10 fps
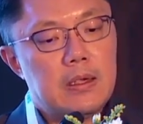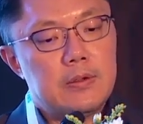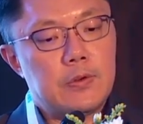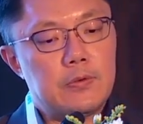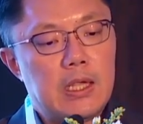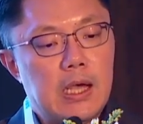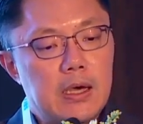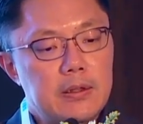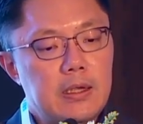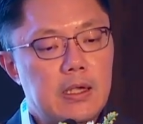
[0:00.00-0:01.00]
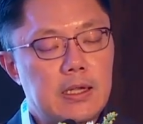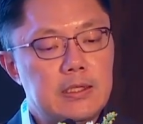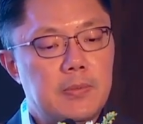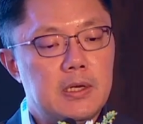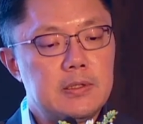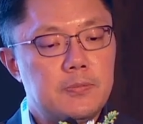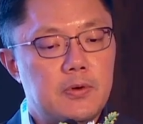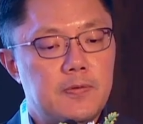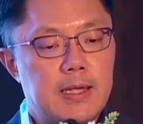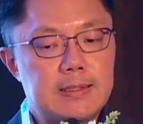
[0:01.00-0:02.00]
So the other antibiotic
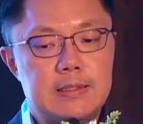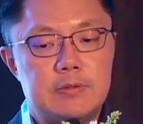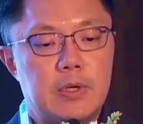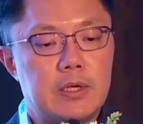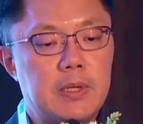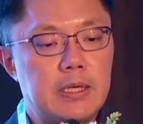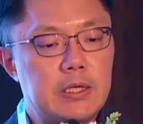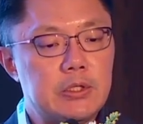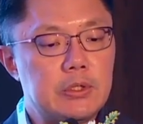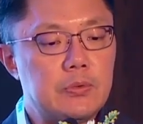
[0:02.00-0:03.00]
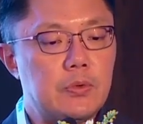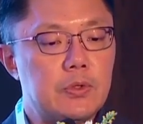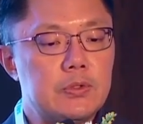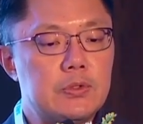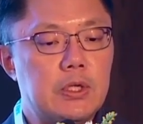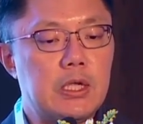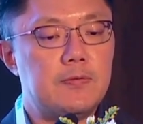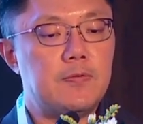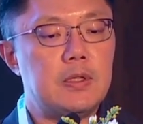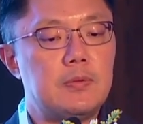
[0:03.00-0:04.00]
prophylaxis recommendation was to
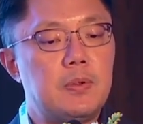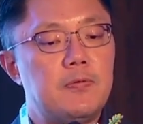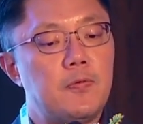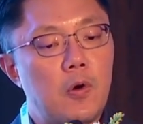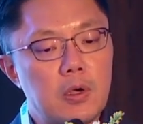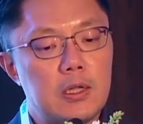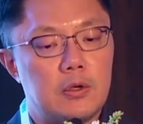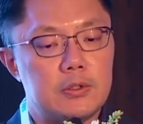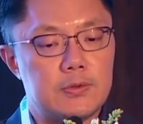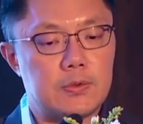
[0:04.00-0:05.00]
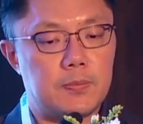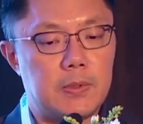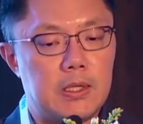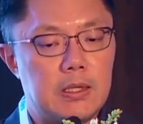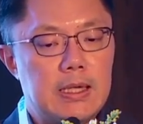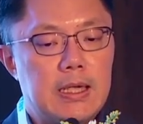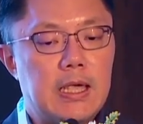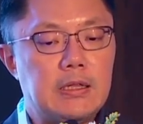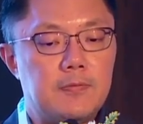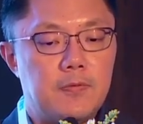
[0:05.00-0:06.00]
give it before colonoscopy,
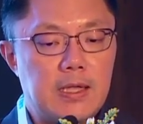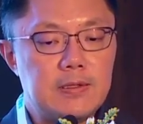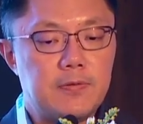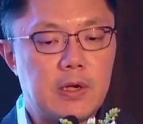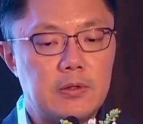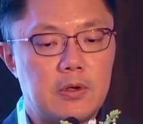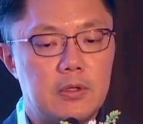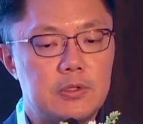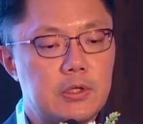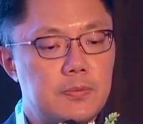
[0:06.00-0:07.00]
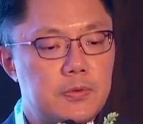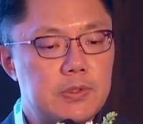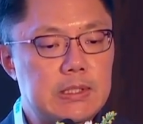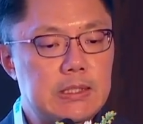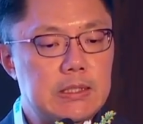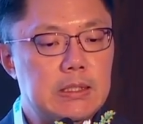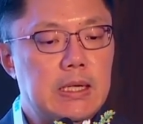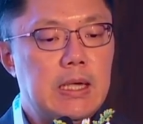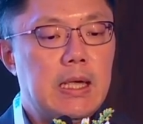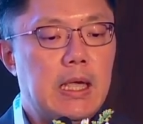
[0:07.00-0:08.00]
an invasive gynecological procedure,
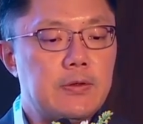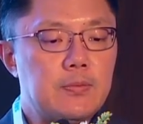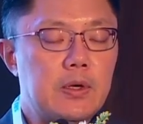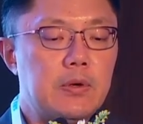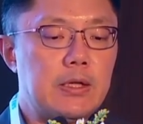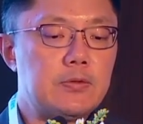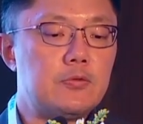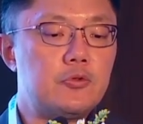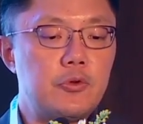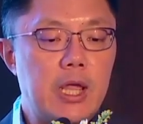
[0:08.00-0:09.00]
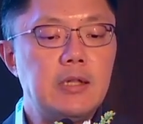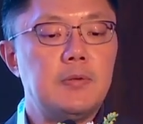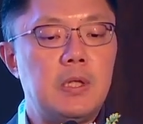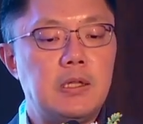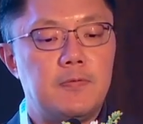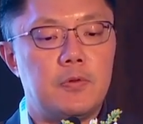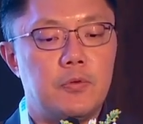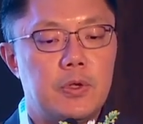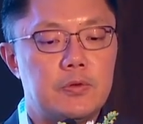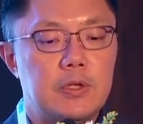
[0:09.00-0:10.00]
as well as to drain the PD
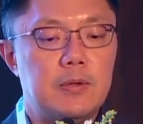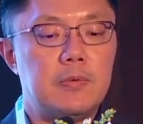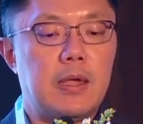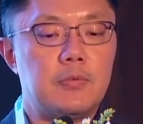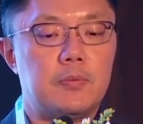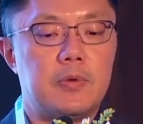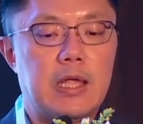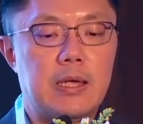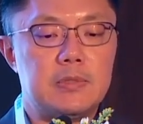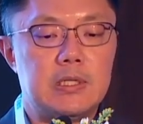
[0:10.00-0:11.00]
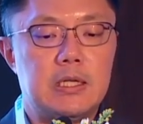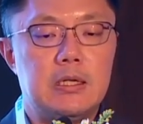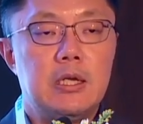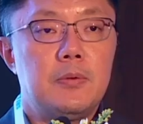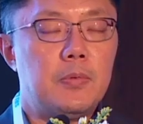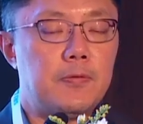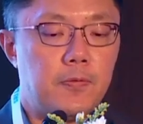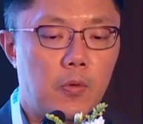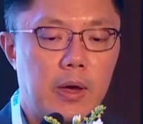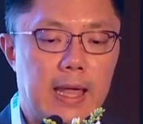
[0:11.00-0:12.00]
fluid to keep the abdomen empty
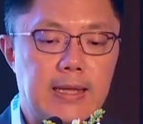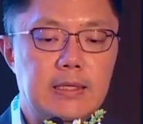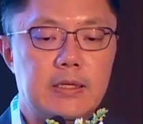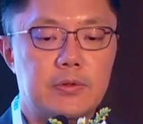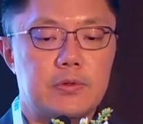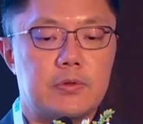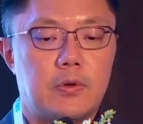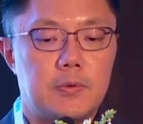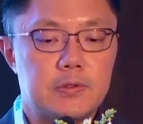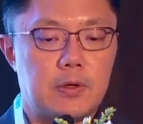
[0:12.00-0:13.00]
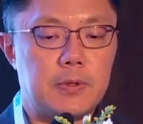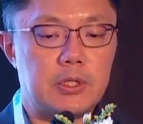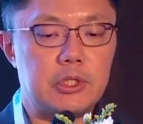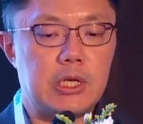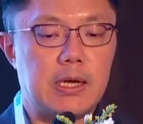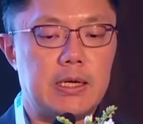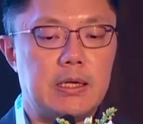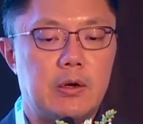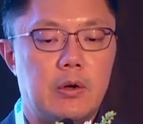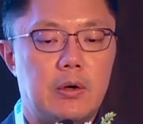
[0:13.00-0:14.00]
before any endoscopic GI
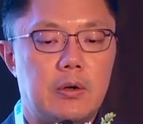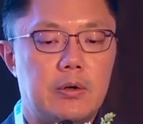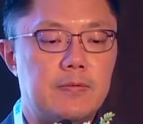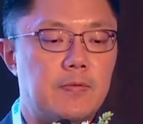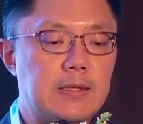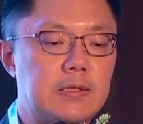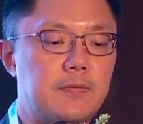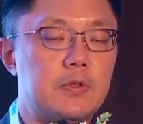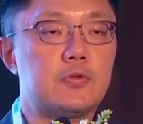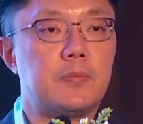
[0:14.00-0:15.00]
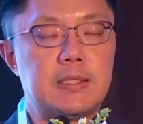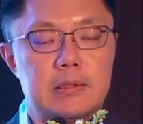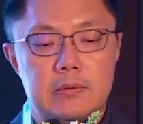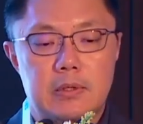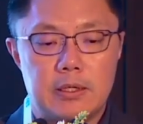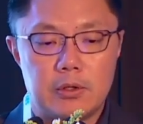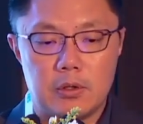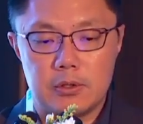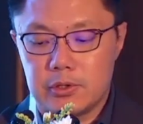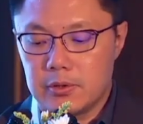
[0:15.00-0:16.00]
or invasive instrumental
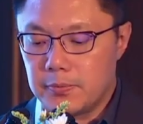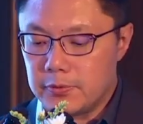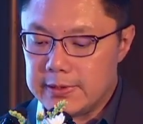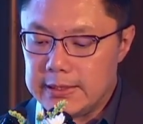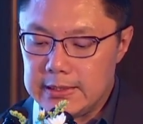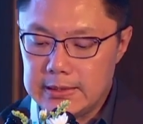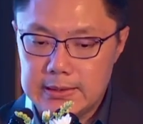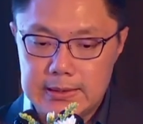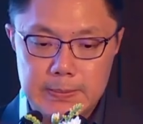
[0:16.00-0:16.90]
gynecological procedures.